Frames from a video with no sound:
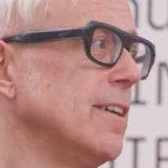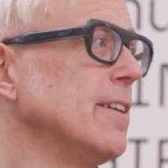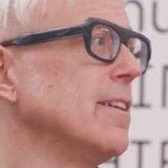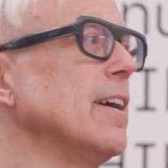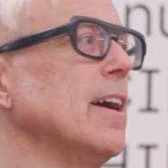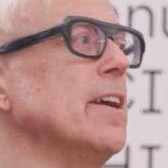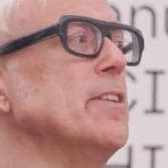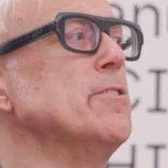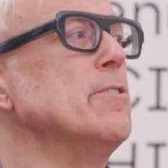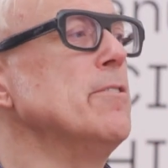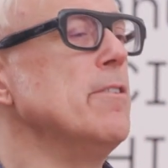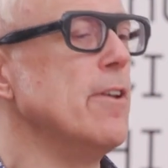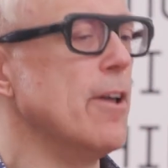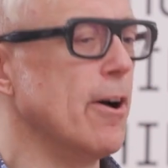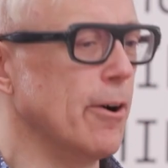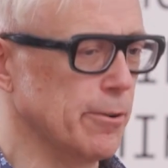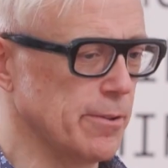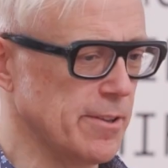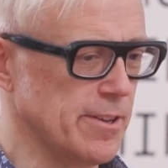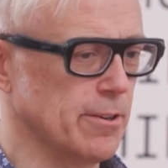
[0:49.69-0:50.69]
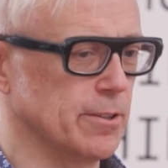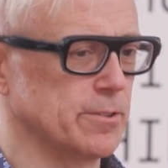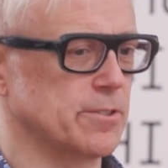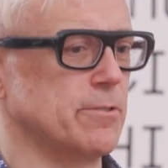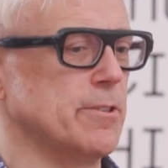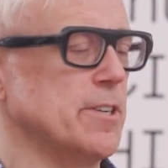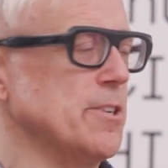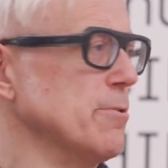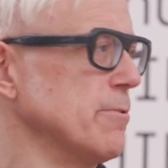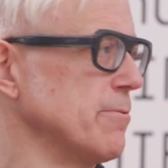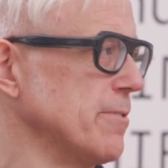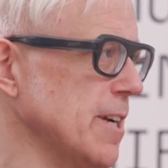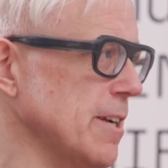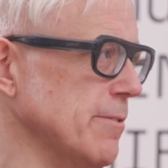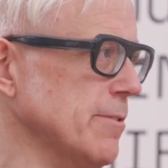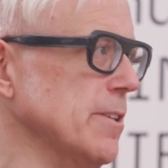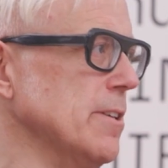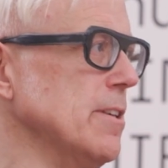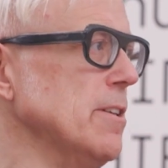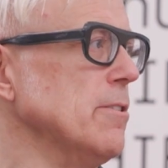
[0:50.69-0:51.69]
Mm-hmm. And the odds are in your
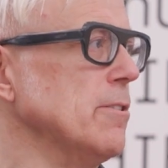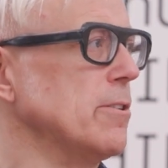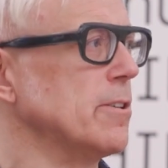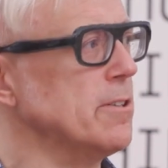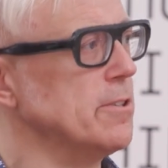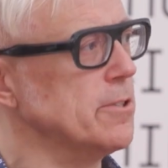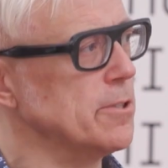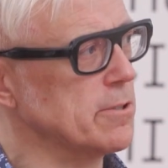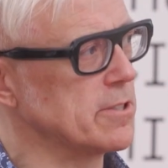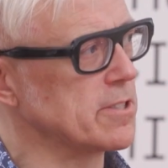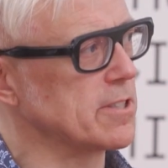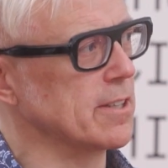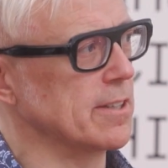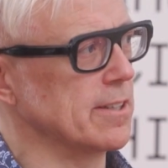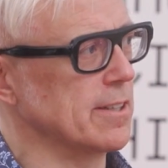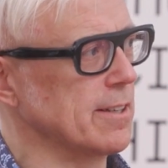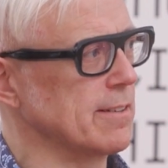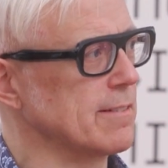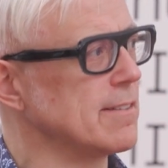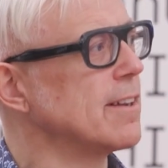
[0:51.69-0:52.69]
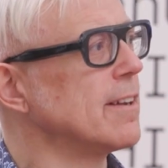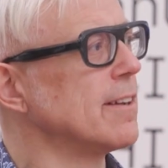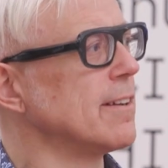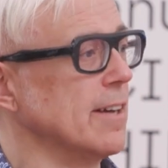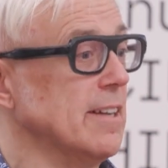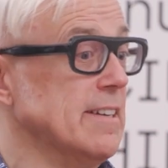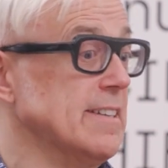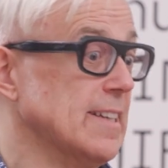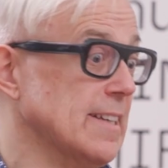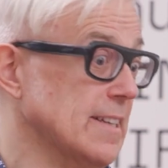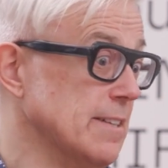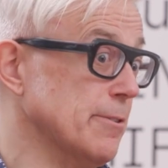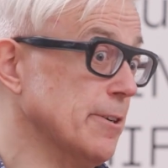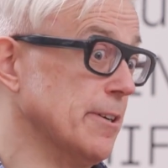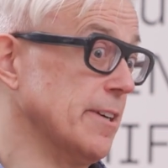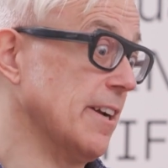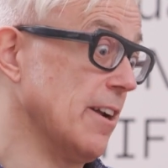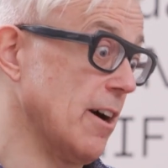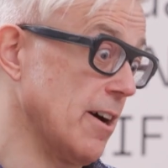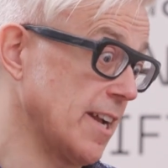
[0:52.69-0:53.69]
favor that you can do something and deliver.
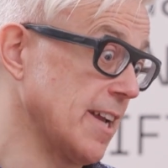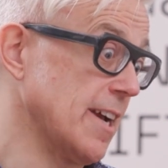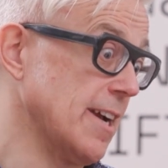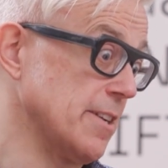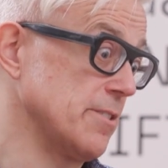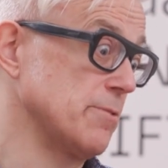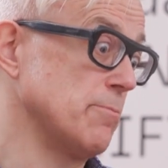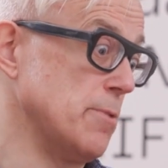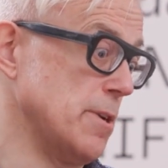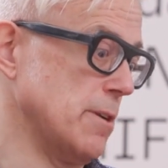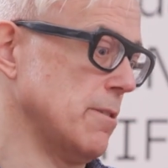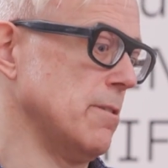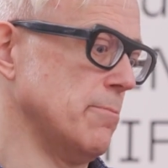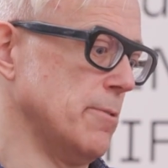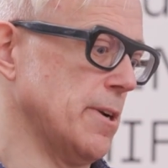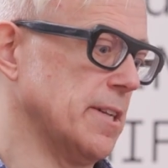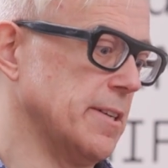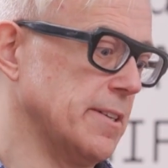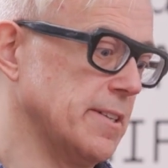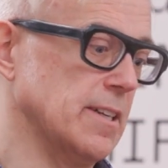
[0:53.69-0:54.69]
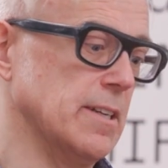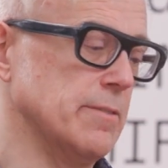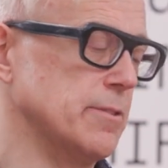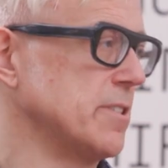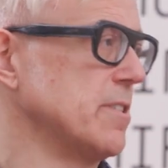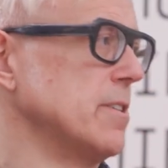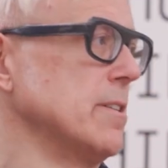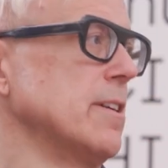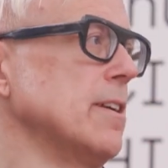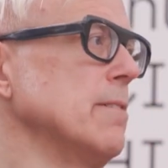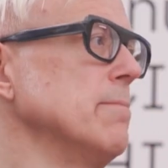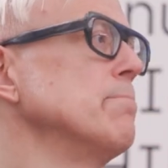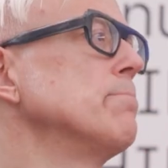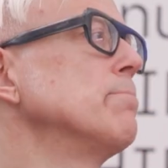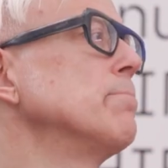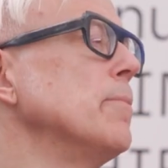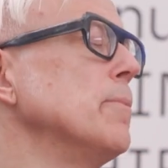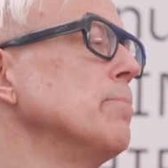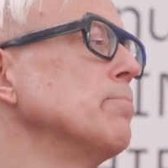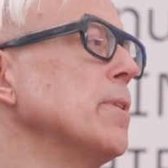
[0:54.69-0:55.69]
And in our case, we hope we're going to deliver something
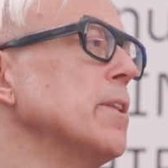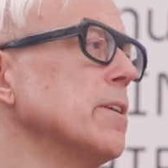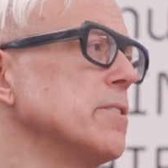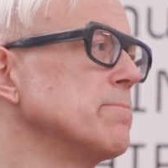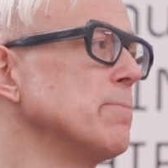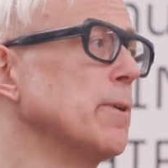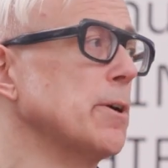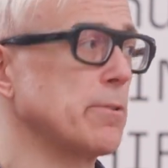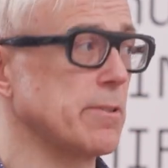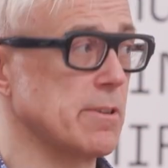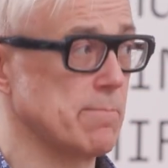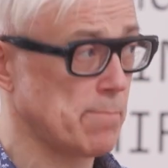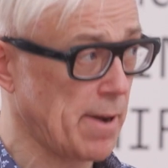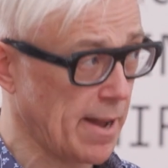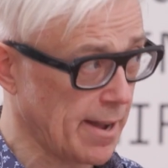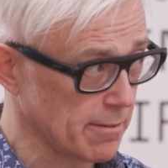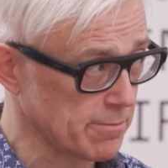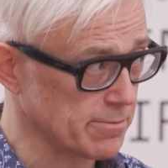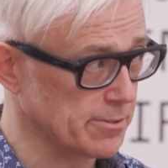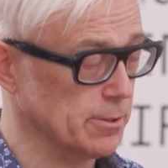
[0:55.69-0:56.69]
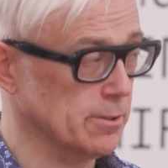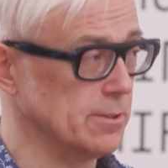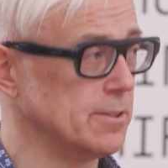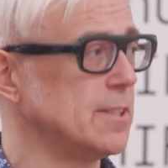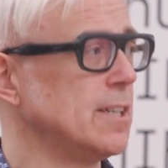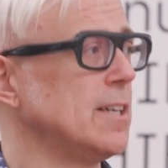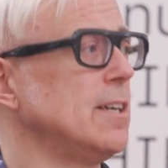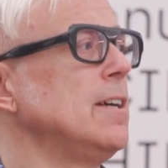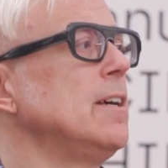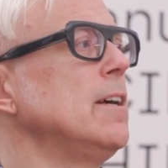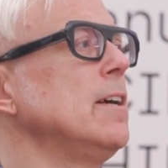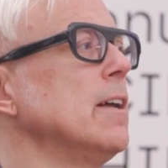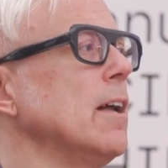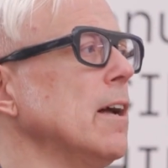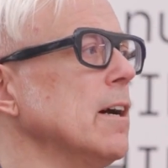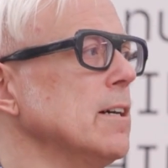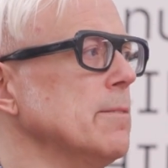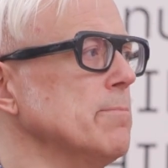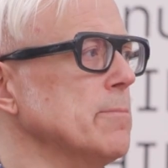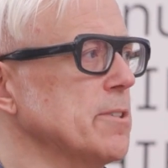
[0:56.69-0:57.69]
that's both impactful
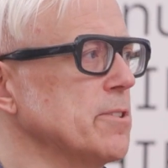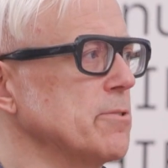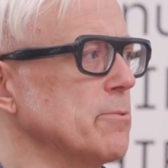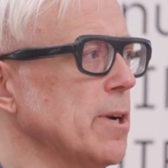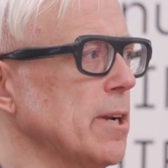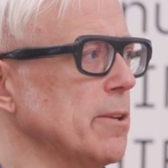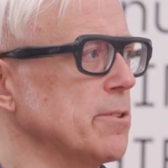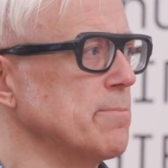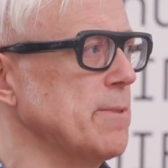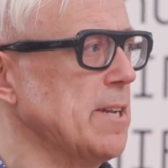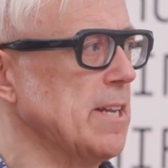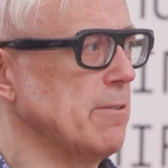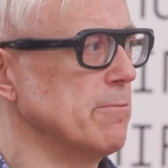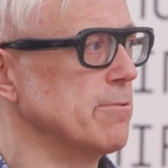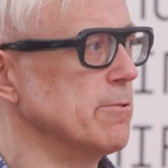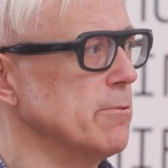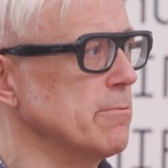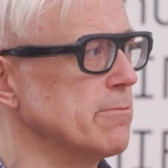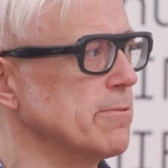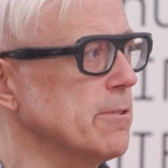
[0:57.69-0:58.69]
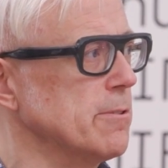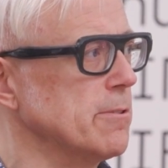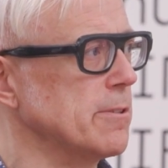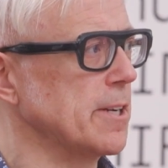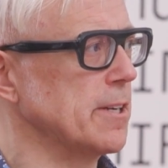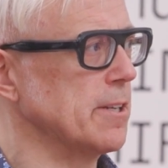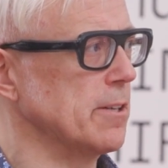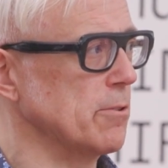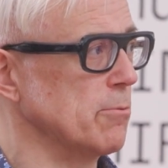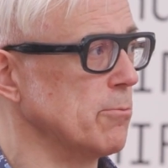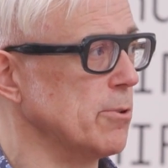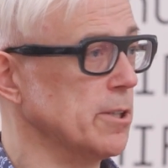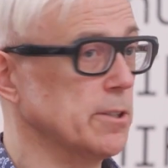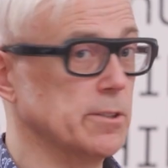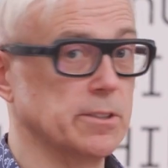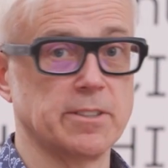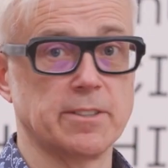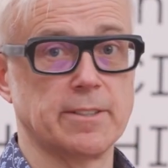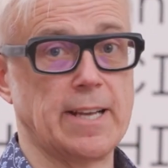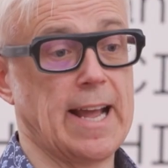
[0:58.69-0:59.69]
as well as meaningful for the
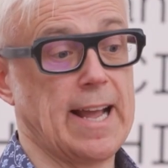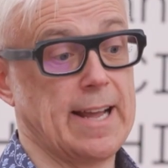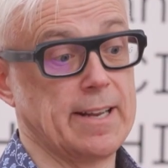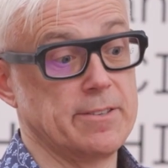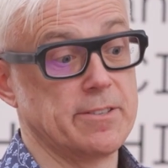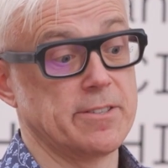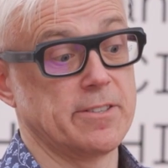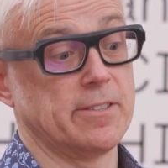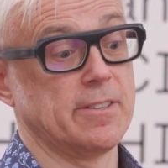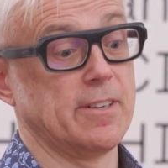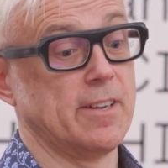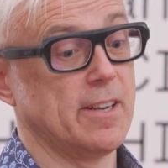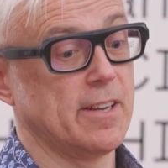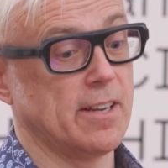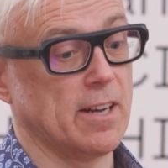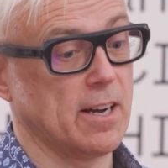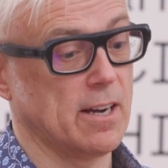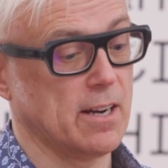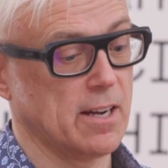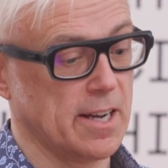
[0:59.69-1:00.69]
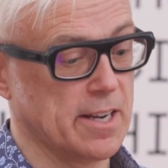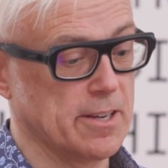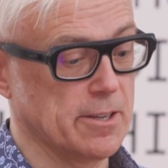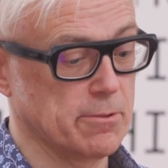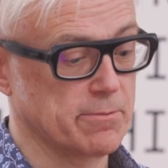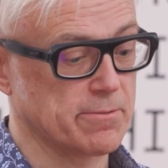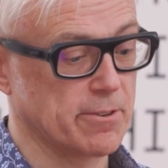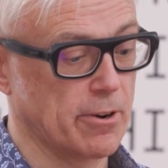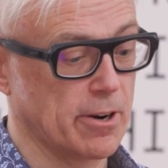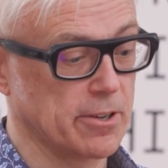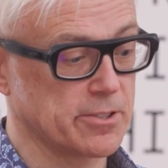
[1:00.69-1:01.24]
world and for